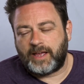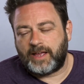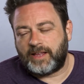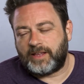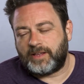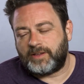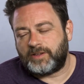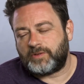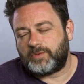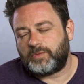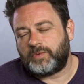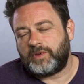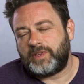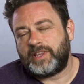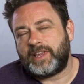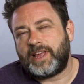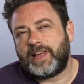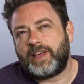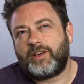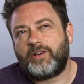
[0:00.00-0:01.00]
and we're
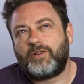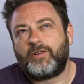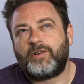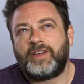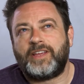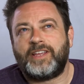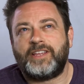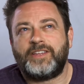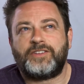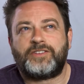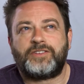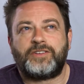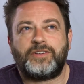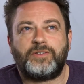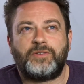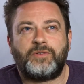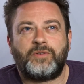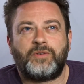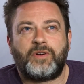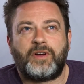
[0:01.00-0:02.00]
now
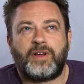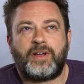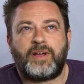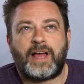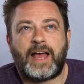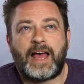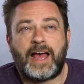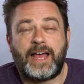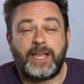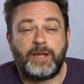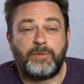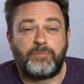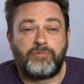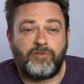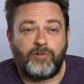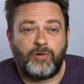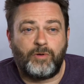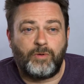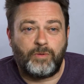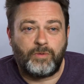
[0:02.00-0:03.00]
into
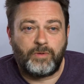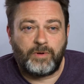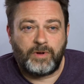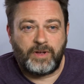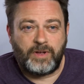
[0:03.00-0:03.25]
April